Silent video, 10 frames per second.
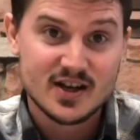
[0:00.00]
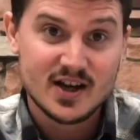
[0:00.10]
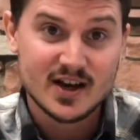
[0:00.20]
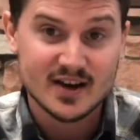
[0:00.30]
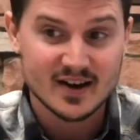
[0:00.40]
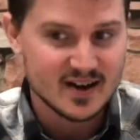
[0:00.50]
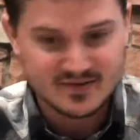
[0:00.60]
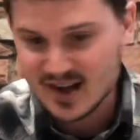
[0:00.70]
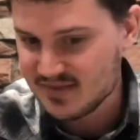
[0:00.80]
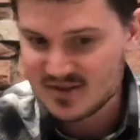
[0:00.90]
And I've
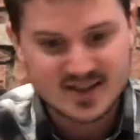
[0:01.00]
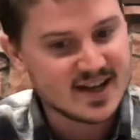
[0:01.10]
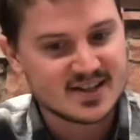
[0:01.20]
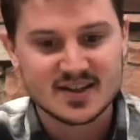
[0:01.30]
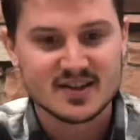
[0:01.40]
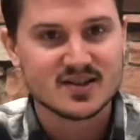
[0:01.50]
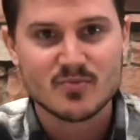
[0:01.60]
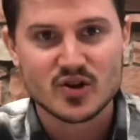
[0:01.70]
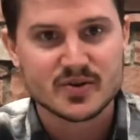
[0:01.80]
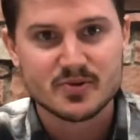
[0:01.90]
tested this
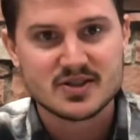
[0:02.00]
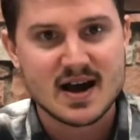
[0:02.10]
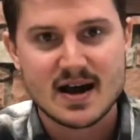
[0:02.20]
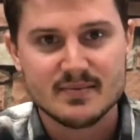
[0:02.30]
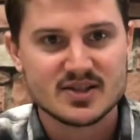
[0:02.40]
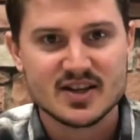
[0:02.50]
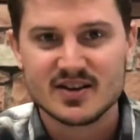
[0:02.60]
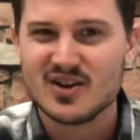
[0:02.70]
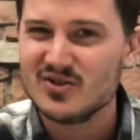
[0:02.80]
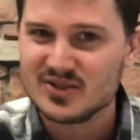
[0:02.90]
multiple times. It
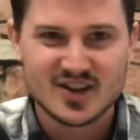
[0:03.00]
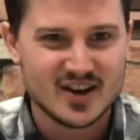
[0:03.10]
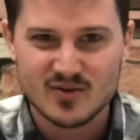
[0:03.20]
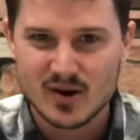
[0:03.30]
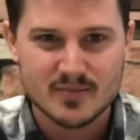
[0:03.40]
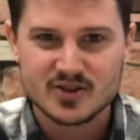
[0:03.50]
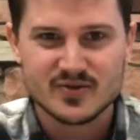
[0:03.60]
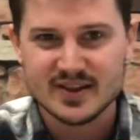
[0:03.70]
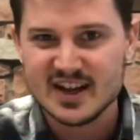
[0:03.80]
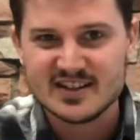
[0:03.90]
goes anywhere
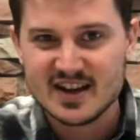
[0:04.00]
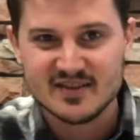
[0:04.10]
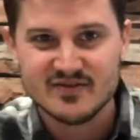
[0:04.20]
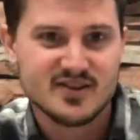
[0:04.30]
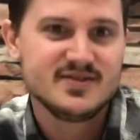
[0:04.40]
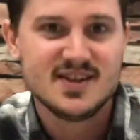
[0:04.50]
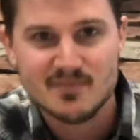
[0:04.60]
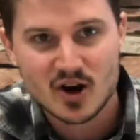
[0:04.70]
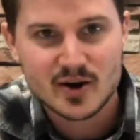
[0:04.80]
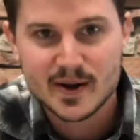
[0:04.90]
between that 10 and 15
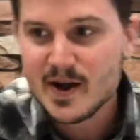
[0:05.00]
mark.